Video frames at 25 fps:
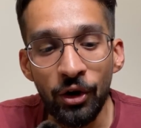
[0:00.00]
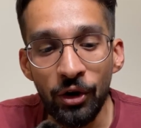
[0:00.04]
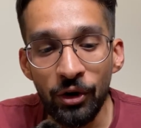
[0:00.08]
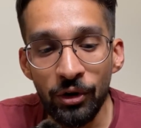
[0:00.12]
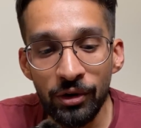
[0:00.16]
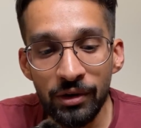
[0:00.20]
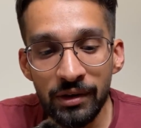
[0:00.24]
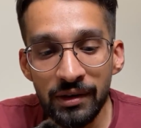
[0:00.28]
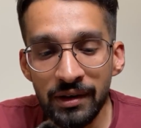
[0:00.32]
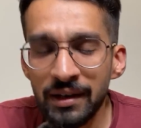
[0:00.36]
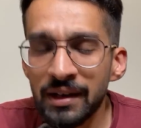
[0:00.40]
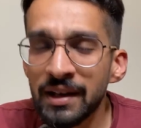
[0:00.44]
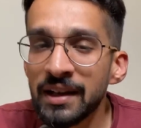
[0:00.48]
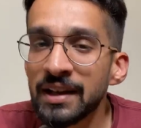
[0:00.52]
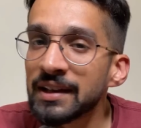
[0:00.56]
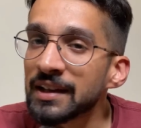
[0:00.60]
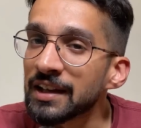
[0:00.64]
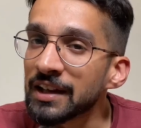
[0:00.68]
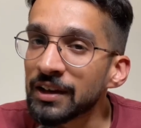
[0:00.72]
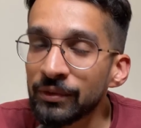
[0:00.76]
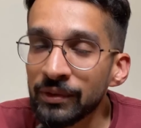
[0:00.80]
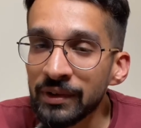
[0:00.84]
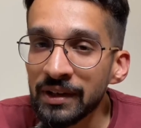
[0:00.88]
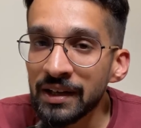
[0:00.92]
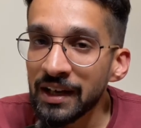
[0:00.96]
or
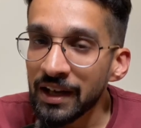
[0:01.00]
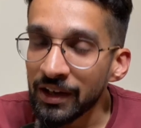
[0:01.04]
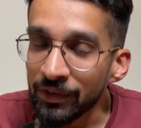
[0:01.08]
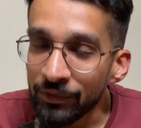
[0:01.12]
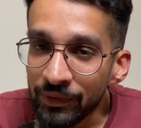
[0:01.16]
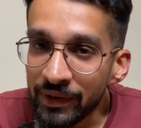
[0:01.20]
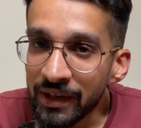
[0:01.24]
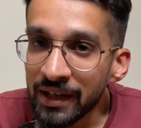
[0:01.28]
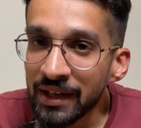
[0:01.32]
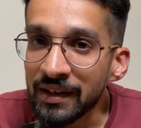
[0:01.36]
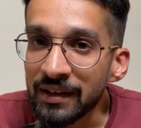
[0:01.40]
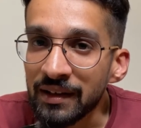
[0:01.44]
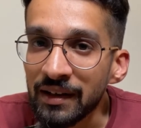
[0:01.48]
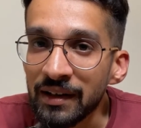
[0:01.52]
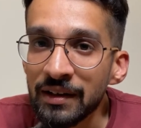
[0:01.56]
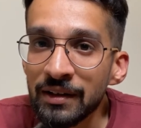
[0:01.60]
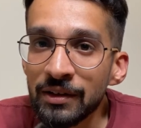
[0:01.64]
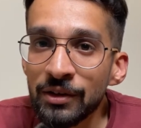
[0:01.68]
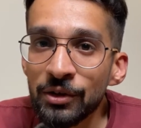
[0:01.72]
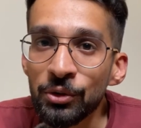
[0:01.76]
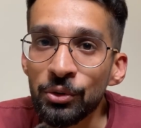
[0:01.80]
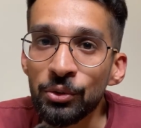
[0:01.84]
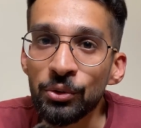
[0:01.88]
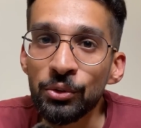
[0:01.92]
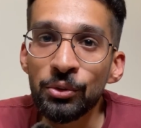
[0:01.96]
even every
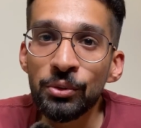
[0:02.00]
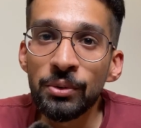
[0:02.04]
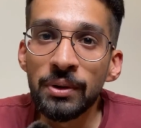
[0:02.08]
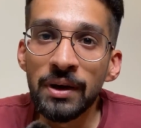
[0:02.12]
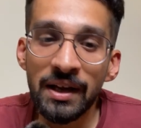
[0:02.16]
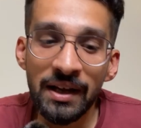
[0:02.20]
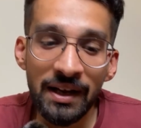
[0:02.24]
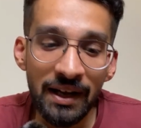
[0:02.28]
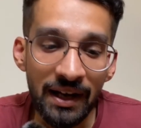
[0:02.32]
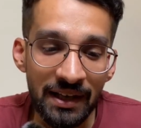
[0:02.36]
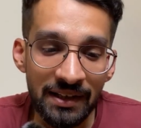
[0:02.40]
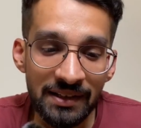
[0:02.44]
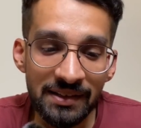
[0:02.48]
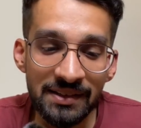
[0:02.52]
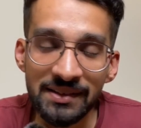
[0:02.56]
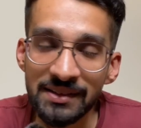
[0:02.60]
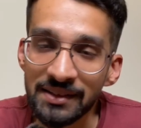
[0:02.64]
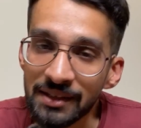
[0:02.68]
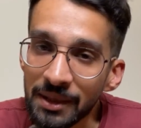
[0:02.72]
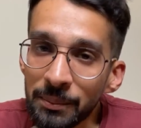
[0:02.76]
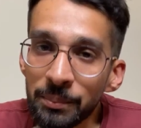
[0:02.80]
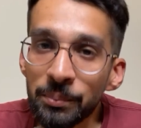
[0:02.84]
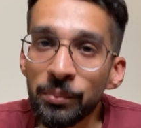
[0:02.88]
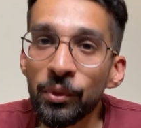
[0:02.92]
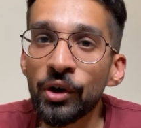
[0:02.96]
adult who at
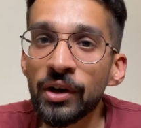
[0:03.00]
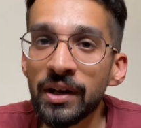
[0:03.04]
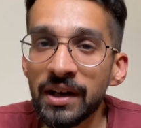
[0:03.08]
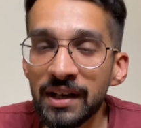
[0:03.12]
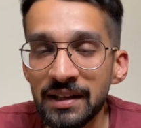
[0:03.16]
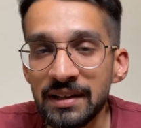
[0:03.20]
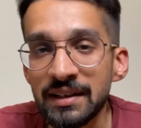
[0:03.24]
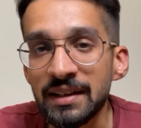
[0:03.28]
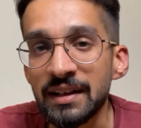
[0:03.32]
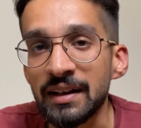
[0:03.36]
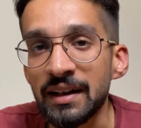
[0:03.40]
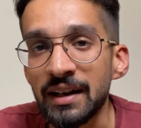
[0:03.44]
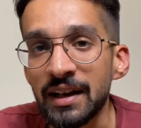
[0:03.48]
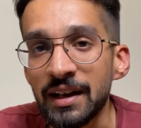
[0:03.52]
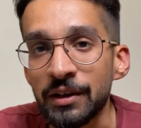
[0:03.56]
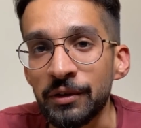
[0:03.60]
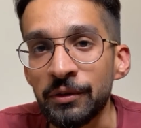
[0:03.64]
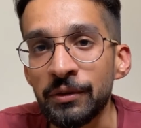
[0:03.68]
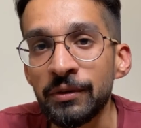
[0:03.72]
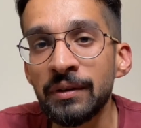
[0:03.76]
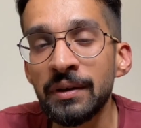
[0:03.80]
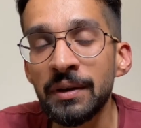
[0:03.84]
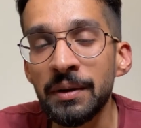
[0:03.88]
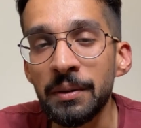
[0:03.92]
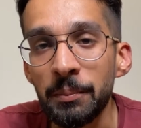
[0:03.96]
some point in their
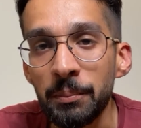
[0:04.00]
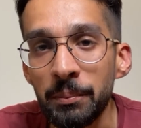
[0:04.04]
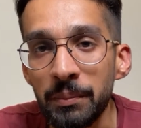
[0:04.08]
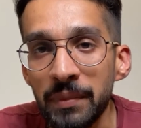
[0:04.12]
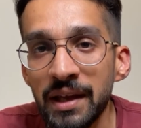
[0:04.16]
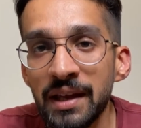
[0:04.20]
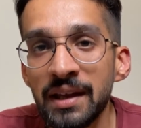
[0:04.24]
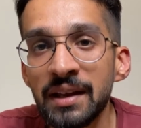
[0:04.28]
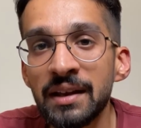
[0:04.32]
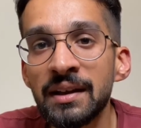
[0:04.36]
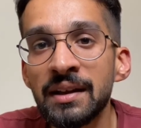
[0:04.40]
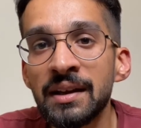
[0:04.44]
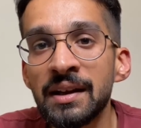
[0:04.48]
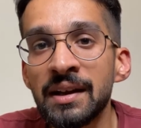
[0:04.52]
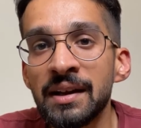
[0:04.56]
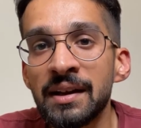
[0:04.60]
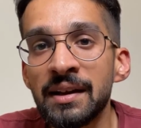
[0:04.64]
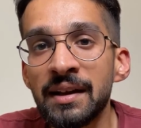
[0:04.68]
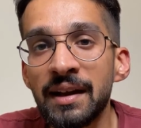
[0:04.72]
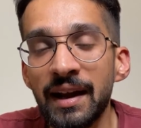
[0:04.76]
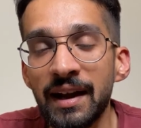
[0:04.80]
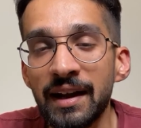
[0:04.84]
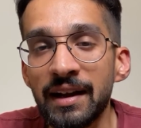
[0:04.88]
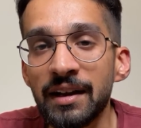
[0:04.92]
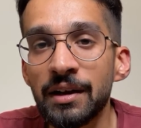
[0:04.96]
life may
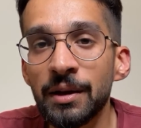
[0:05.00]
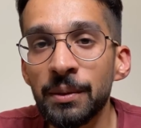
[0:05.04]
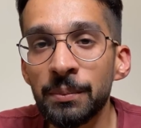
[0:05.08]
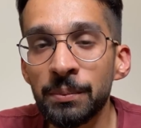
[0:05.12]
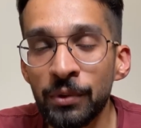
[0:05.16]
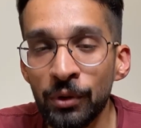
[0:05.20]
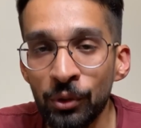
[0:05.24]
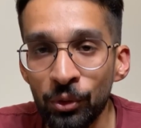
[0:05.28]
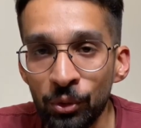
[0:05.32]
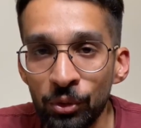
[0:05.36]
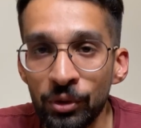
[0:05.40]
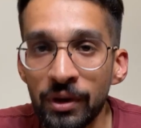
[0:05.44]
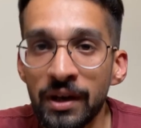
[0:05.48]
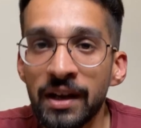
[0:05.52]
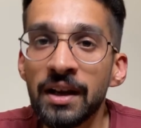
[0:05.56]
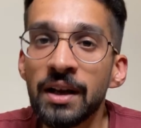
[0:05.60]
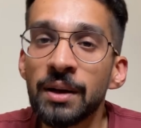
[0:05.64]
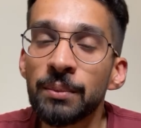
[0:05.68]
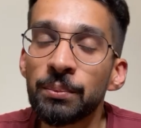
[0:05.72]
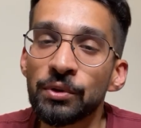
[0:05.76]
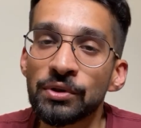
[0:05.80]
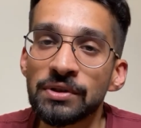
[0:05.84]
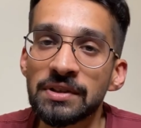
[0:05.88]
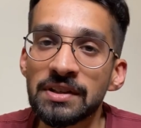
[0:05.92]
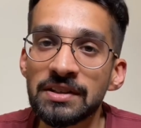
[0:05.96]
end up
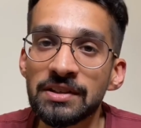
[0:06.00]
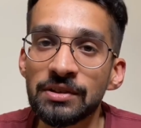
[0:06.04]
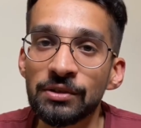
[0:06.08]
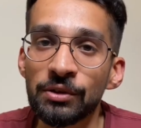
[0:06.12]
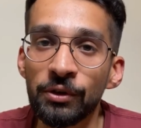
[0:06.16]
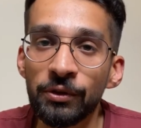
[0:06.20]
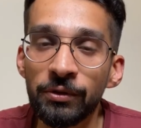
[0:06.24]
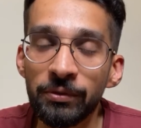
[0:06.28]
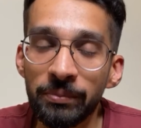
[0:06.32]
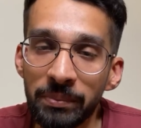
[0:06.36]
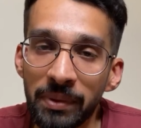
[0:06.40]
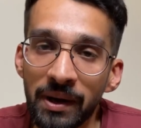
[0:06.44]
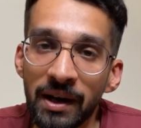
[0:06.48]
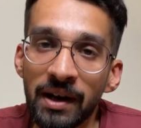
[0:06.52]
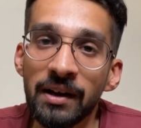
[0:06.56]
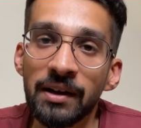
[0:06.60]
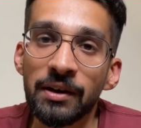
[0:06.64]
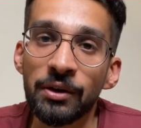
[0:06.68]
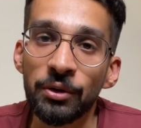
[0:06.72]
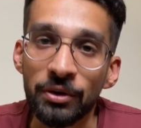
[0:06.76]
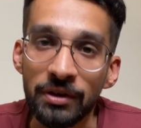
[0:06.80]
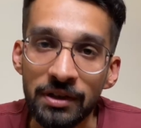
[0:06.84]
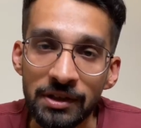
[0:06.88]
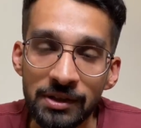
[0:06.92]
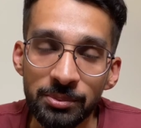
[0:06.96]
holding a position of
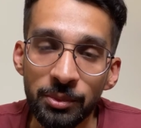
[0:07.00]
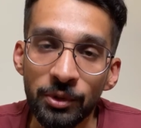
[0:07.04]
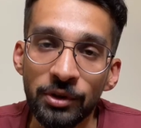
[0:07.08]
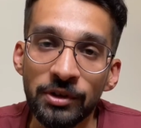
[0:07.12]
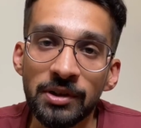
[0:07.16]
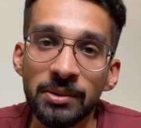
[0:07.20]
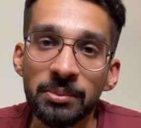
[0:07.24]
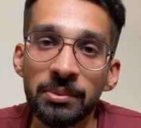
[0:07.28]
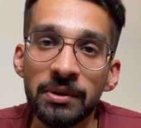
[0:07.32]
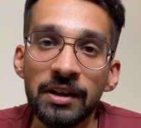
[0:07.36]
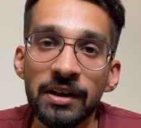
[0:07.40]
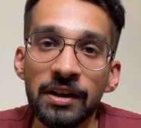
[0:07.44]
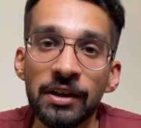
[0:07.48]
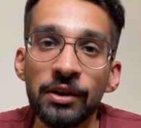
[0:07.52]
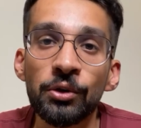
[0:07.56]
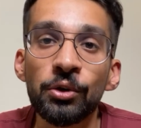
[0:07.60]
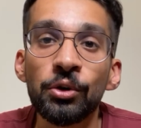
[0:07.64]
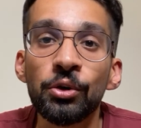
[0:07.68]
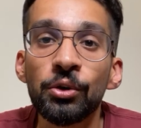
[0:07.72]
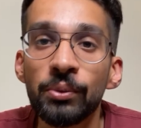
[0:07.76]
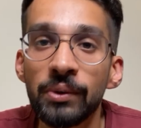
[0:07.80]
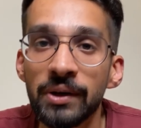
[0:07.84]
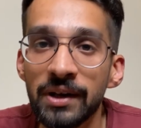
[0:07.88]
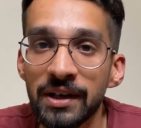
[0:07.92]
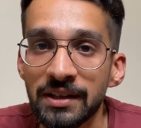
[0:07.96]
power or responsibility
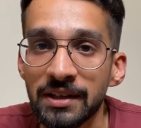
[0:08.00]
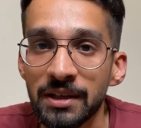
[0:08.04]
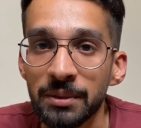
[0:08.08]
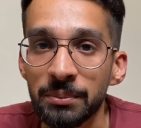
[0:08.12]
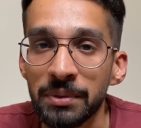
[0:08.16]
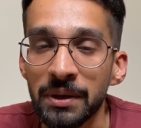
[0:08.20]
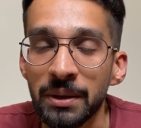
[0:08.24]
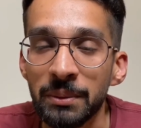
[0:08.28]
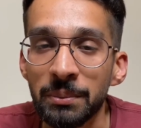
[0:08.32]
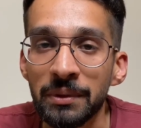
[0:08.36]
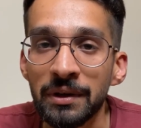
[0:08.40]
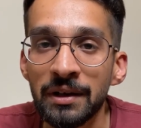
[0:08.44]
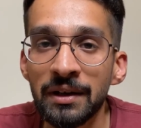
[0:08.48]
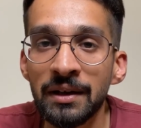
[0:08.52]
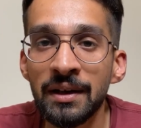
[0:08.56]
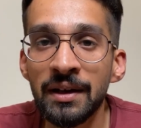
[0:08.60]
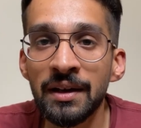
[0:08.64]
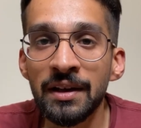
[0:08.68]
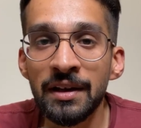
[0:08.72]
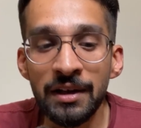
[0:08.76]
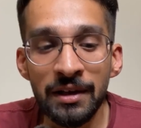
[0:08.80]
over other people.